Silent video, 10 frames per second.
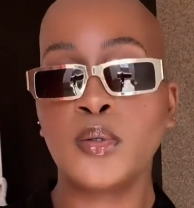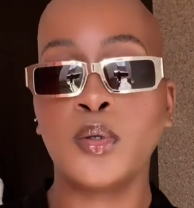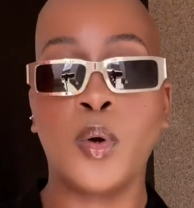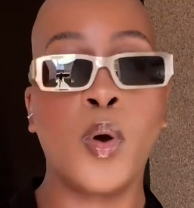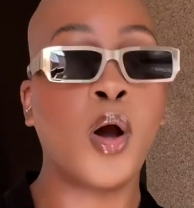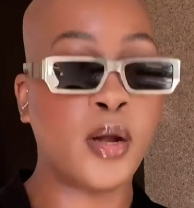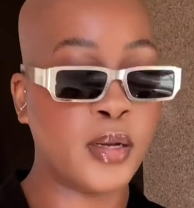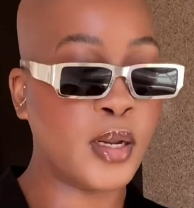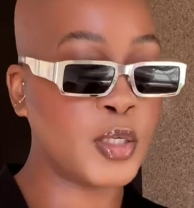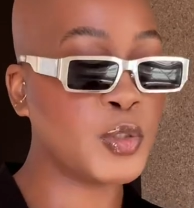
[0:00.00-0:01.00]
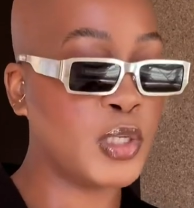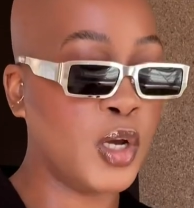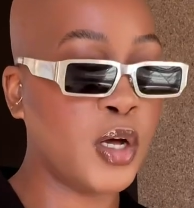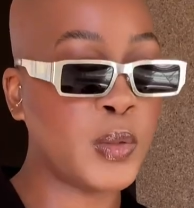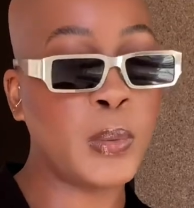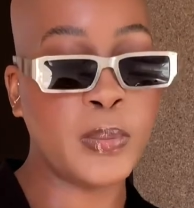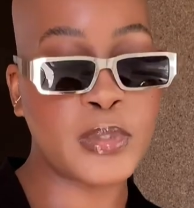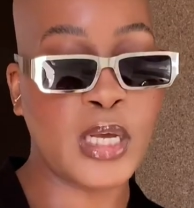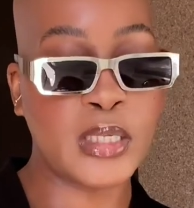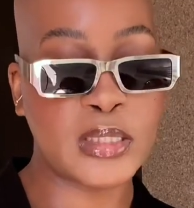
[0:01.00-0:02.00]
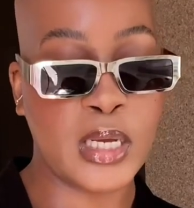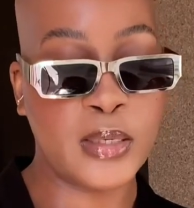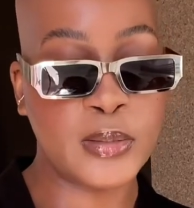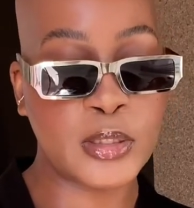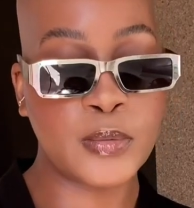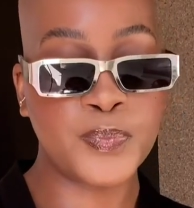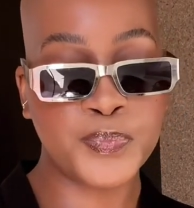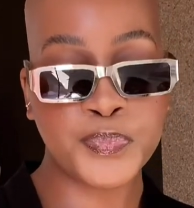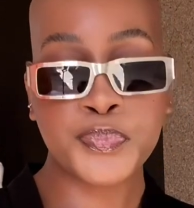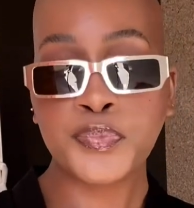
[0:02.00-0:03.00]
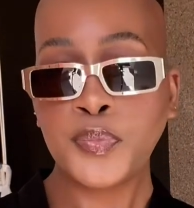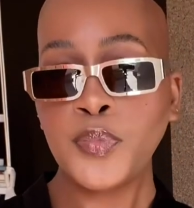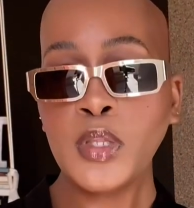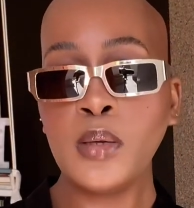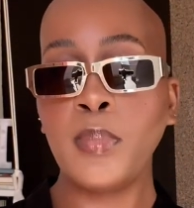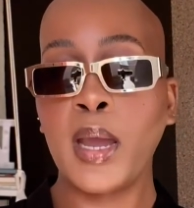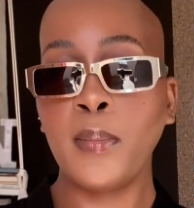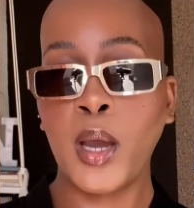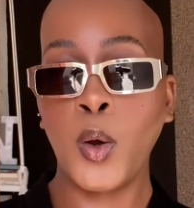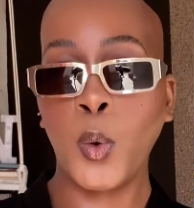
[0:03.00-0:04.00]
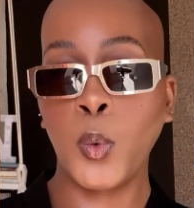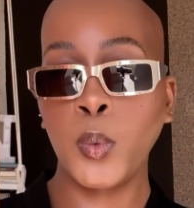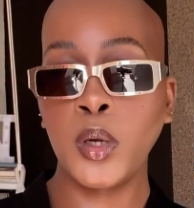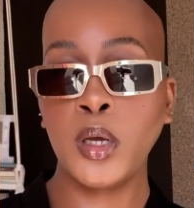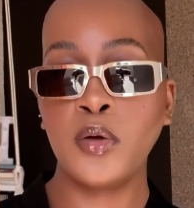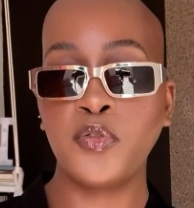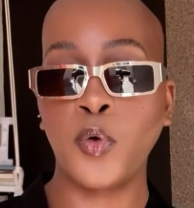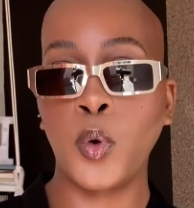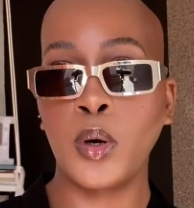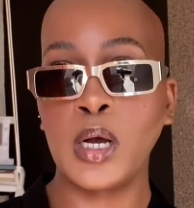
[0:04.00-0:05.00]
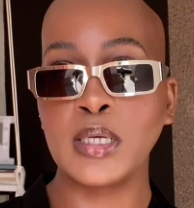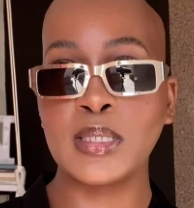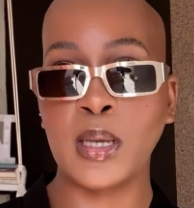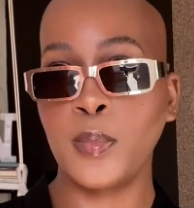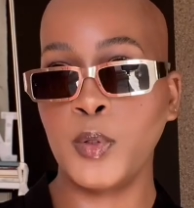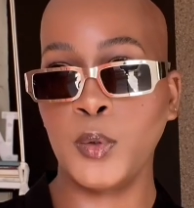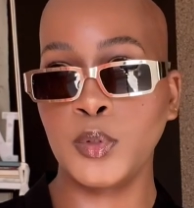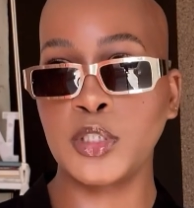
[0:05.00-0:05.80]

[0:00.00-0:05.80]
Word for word: go on actually on the website and buy my own for some of those